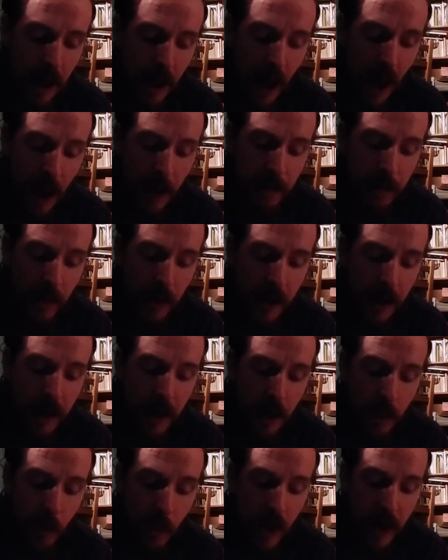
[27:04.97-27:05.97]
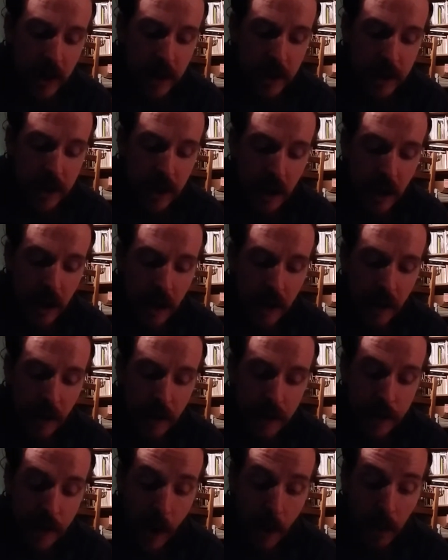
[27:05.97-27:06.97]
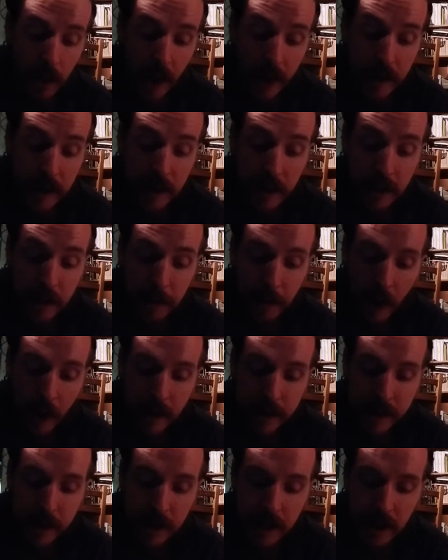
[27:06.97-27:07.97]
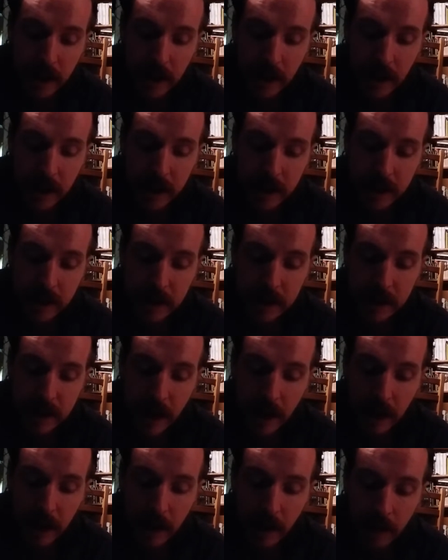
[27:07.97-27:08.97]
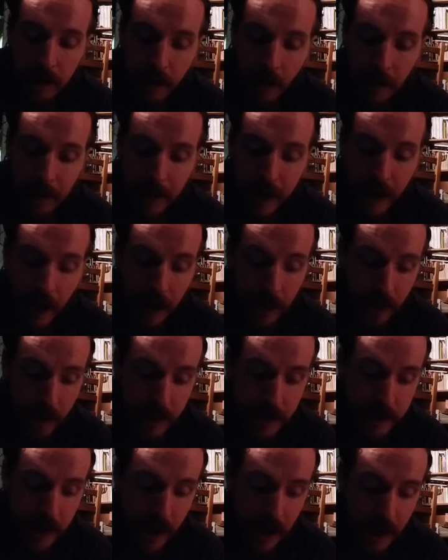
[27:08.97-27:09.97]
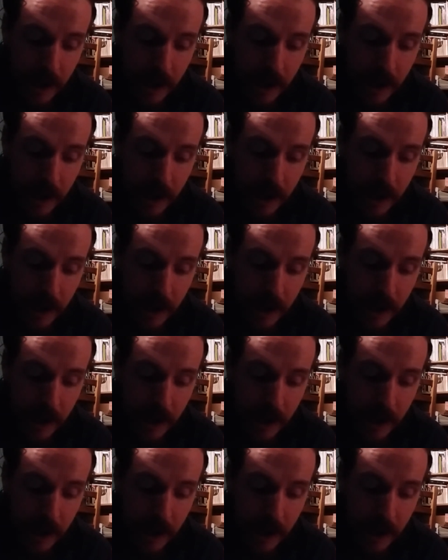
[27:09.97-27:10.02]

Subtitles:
and in which there is no latent deposit is distinct from the others.